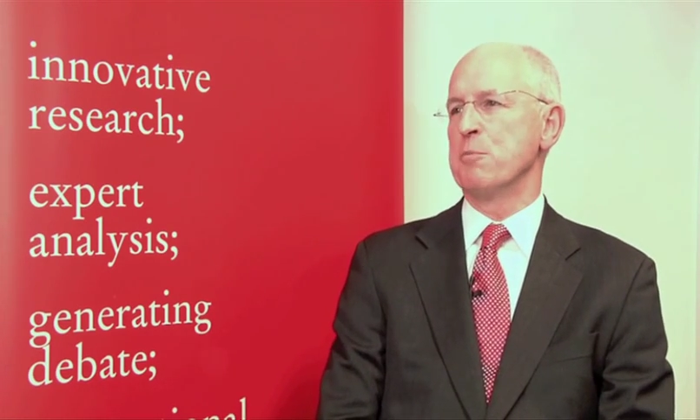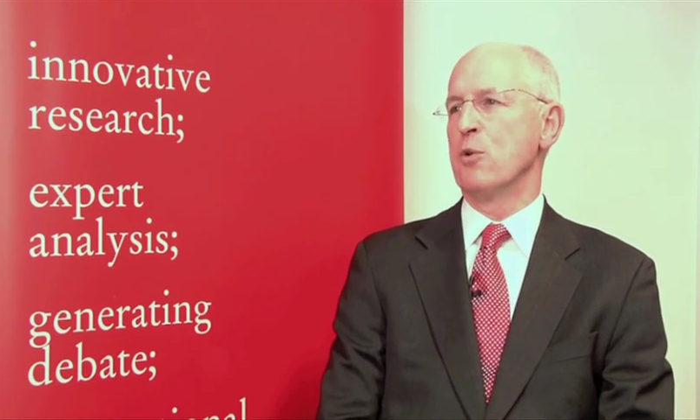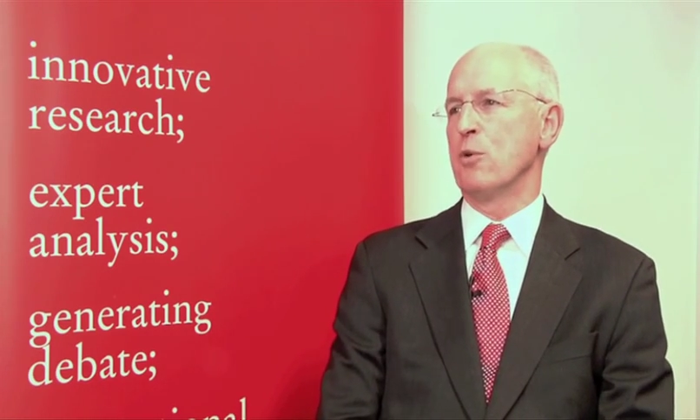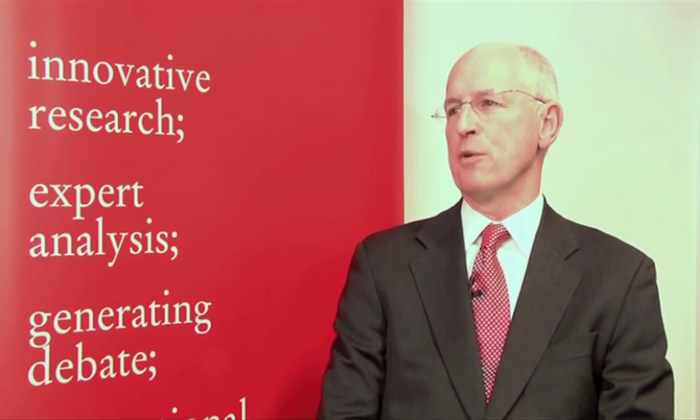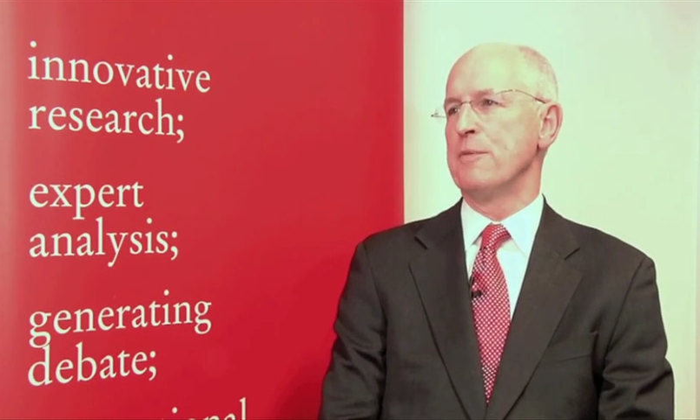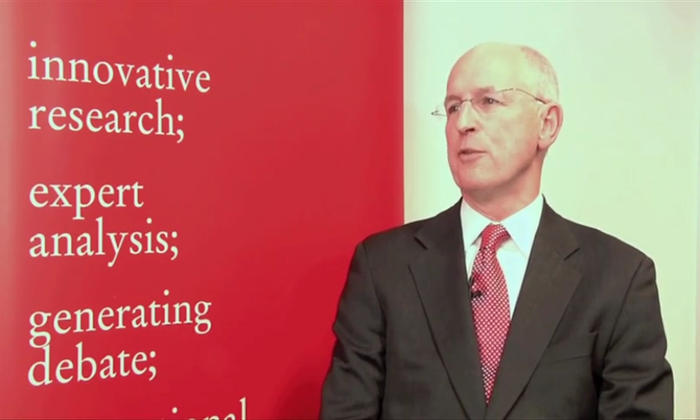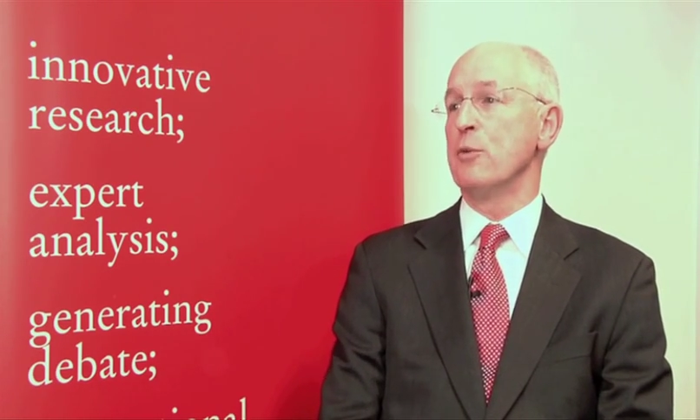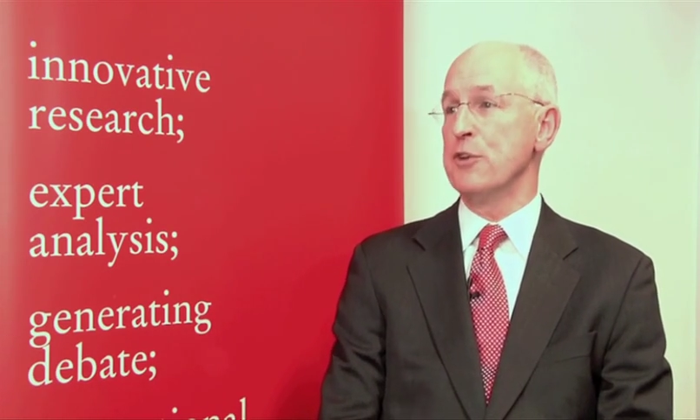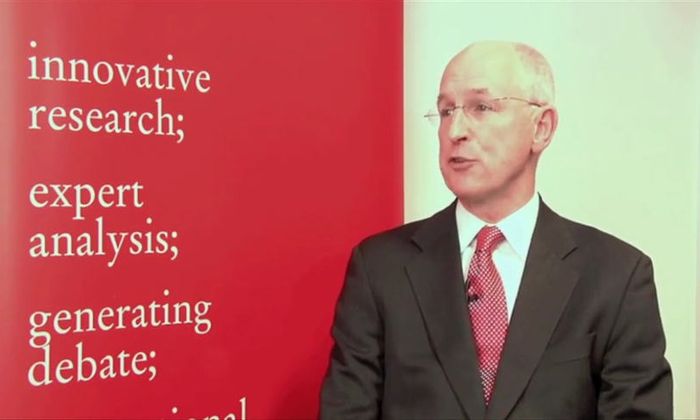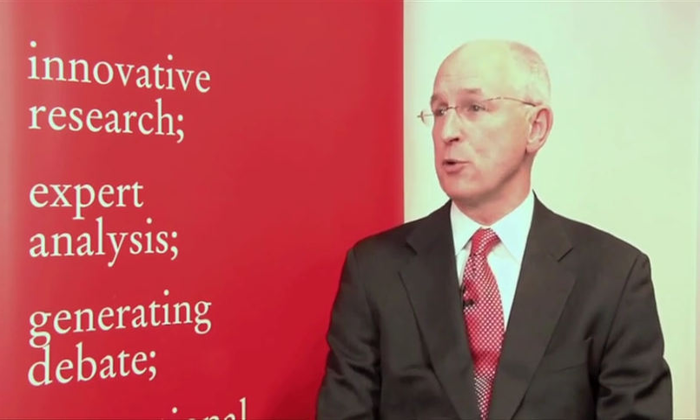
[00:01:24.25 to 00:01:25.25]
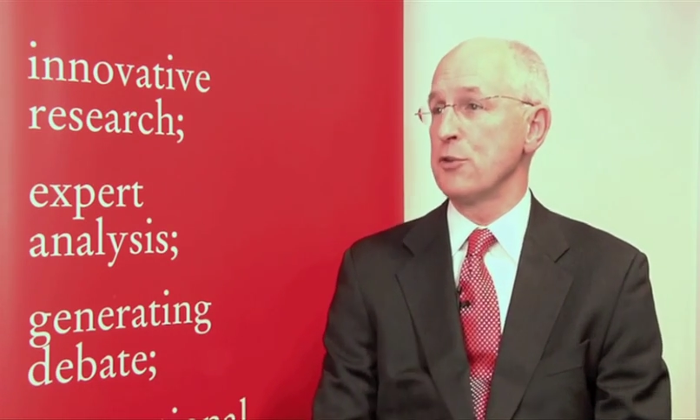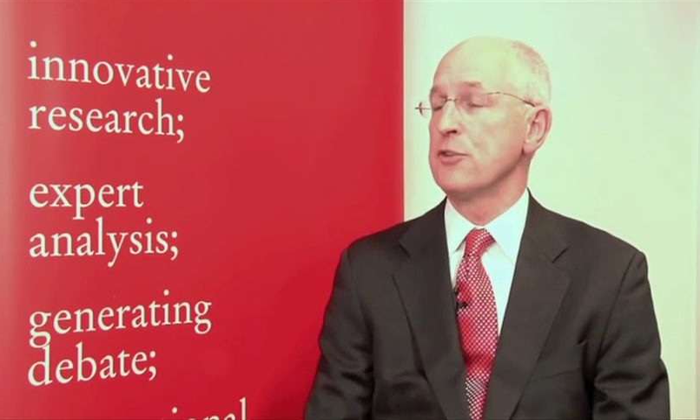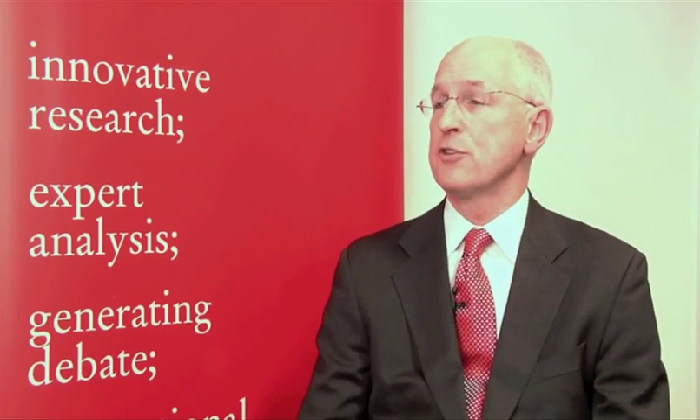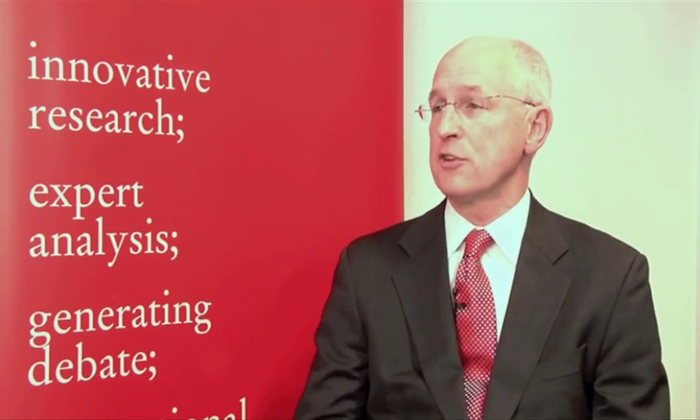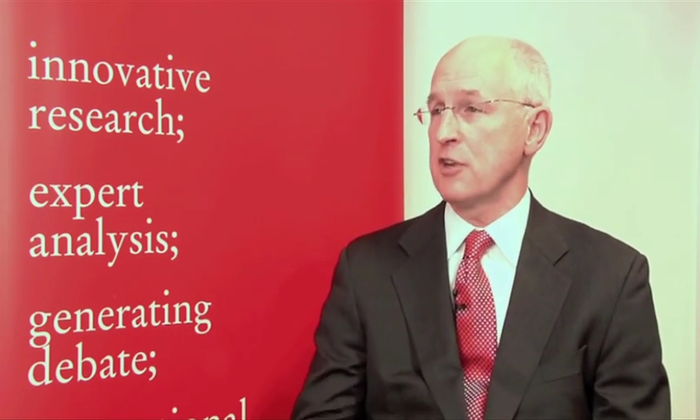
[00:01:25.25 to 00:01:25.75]
more
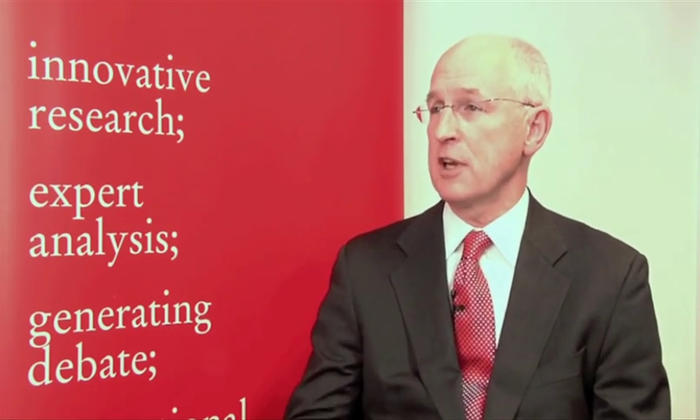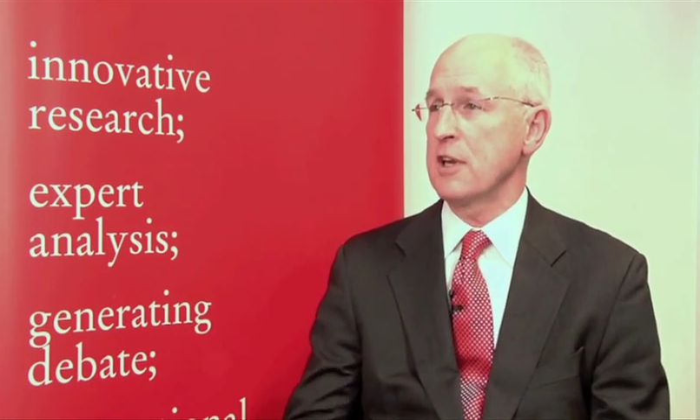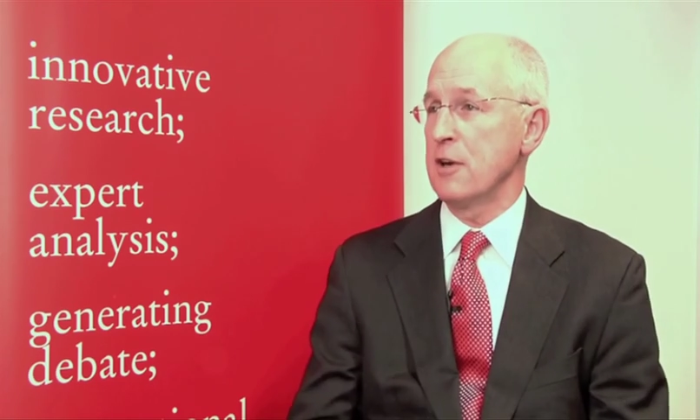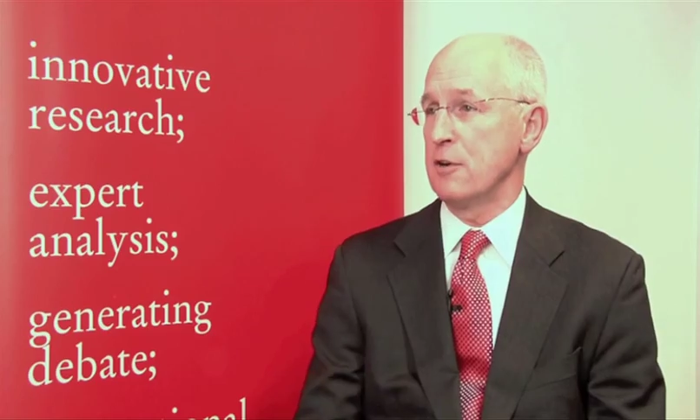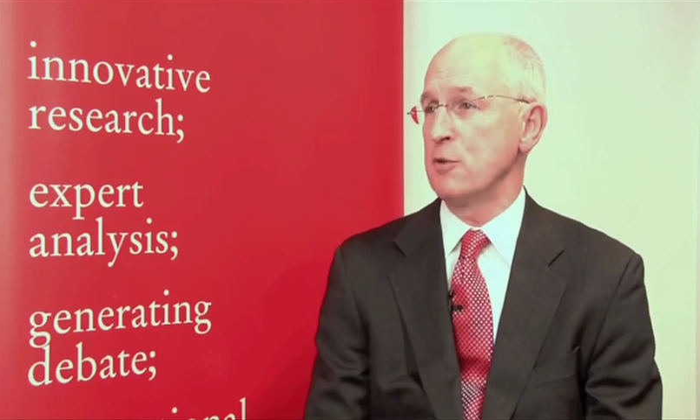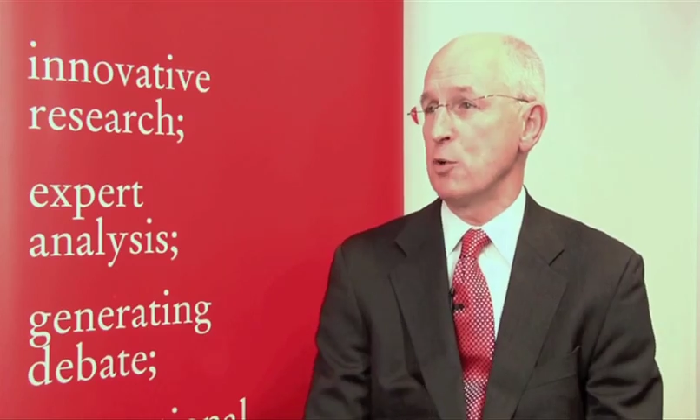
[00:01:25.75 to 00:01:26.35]
resources to take care of